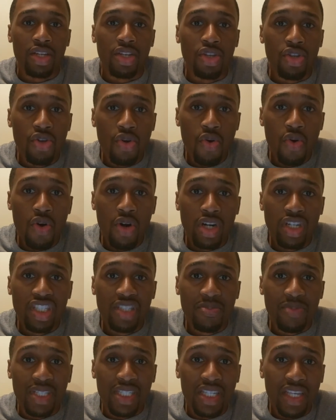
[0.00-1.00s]
your
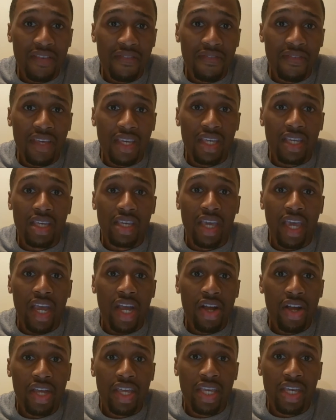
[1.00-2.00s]
specific
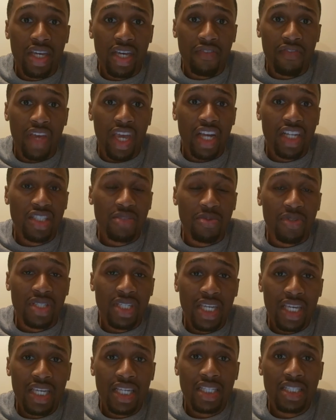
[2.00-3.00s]
area of
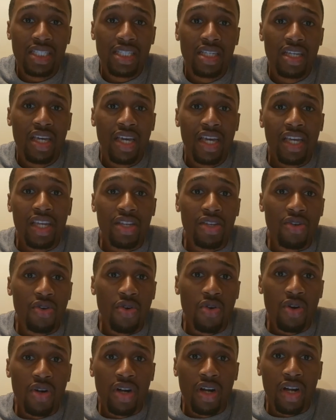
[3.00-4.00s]
expertise,
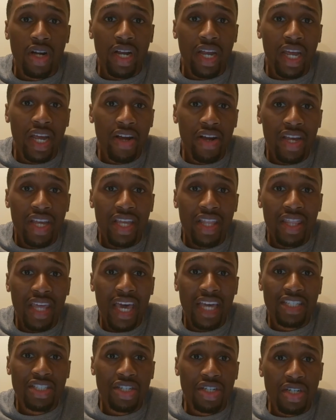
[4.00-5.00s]
your area
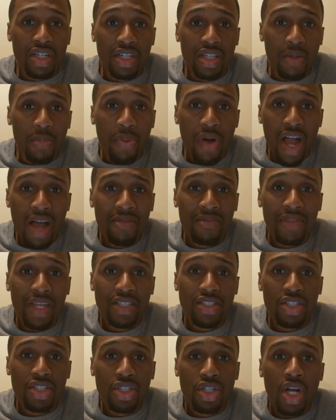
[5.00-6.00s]
the problem
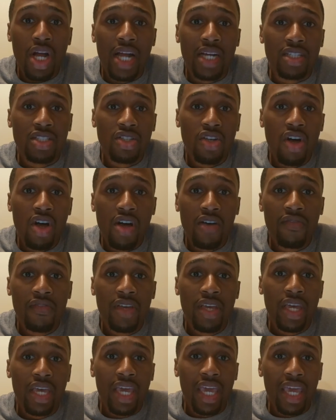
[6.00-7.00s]
that you're trying to solve.
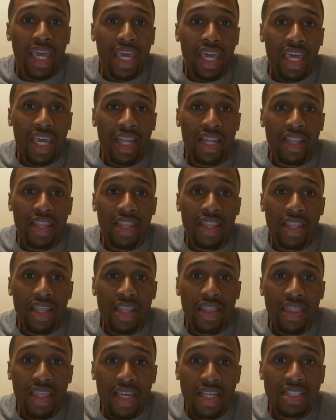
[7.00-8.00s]
And the
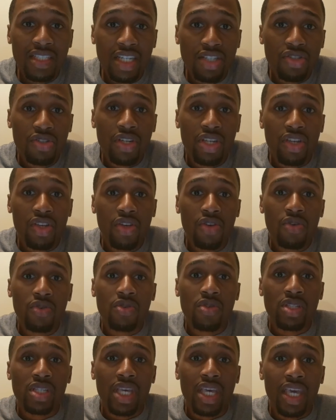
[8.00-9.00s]
things that you can
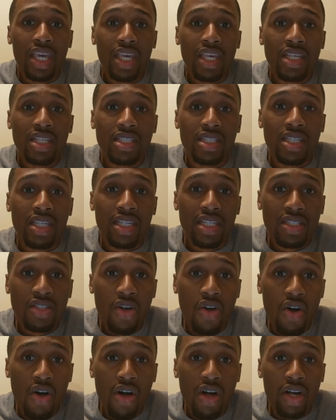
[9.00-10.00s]
use is
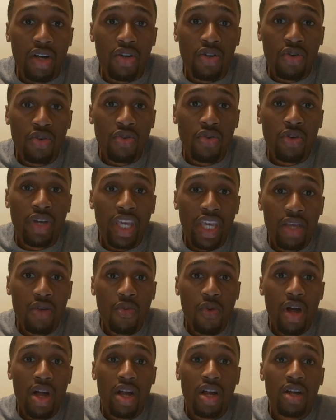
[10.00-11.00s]
called Google
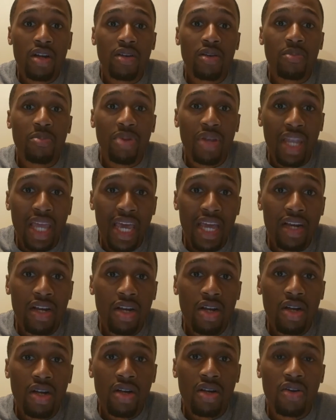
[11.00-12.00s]
Keyword
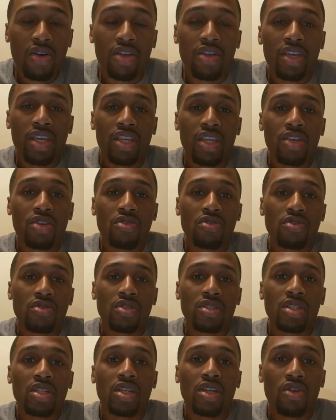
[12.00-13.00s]
Planner, or you can
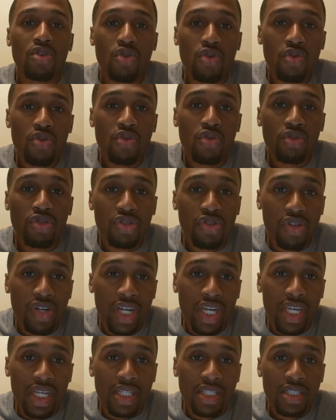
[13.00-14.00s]
use Google
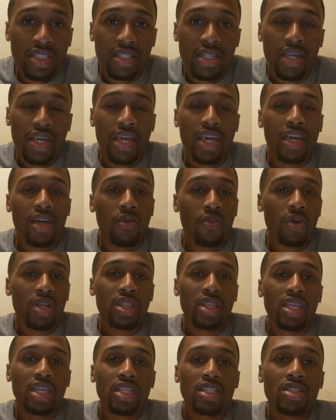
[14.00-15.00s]
Trends. And
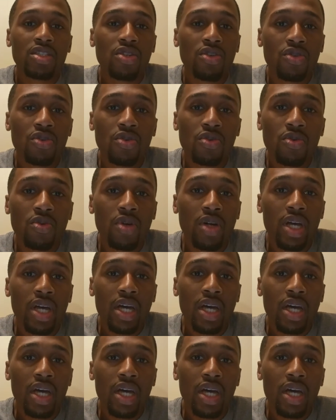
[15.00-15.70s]
what these two